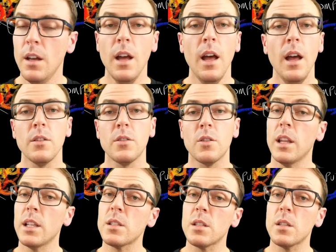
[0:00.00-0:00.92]
So
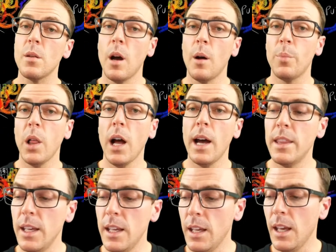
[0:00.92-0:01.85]
let's apply
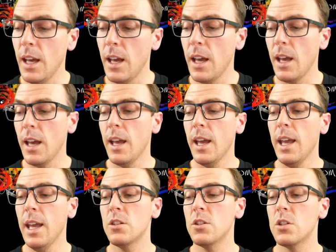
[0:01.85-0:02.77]
the
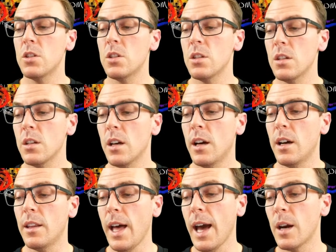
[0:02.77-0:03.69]
H,
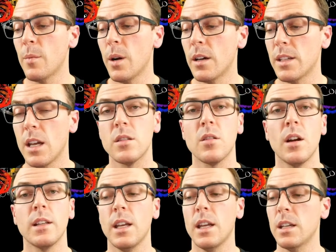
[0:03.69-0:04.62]
the Hadamard tensor
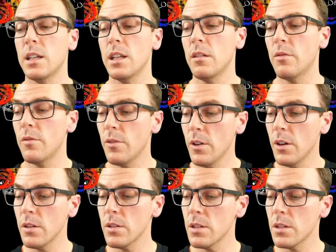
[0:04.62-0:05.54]
identity
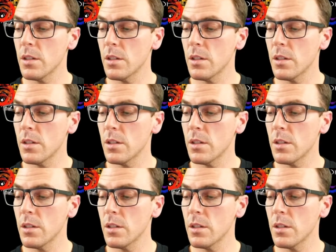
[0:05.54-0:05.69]
first.